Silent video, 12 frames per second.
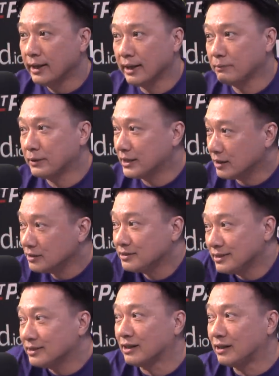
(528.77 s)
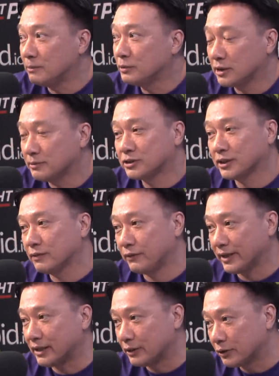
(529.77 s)
But he does need to humble himself
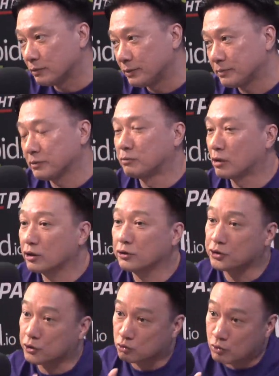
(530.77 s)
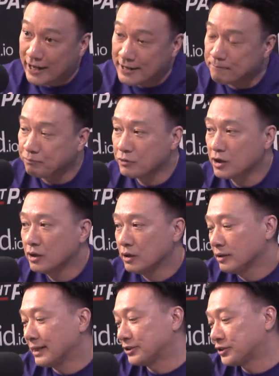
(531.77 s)
a little bit. But Mario, you're right.
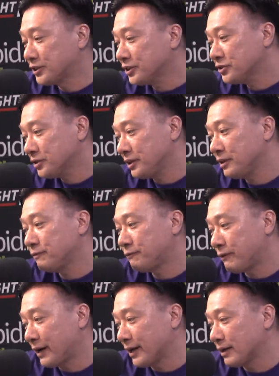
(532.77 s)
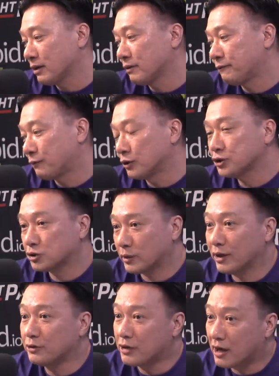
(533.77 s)
That 16 fight first
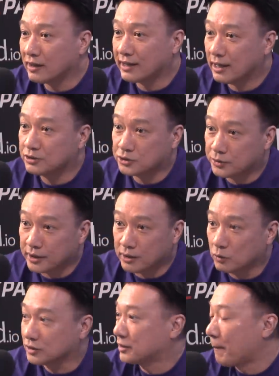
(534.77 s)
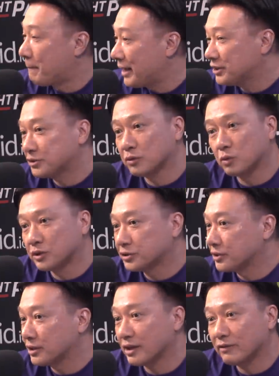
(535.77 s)
round knockout streak was the best and worst
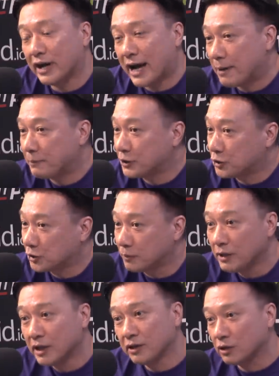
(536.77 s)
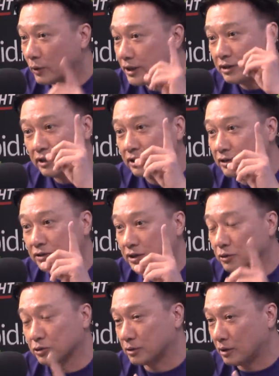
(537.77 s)
thing that ever happened to him. Great thing is
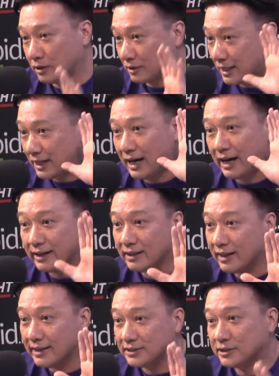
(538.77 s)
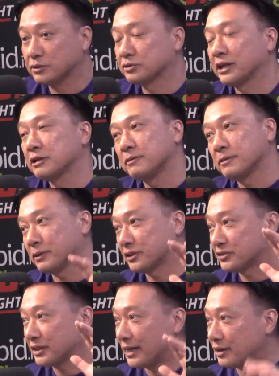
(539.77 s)
he was in a lot of highlights. He was getting people
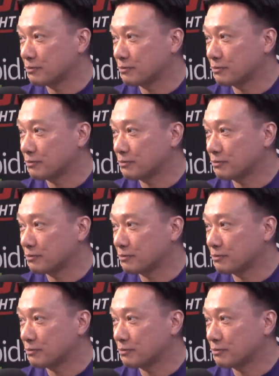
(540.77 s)
excited.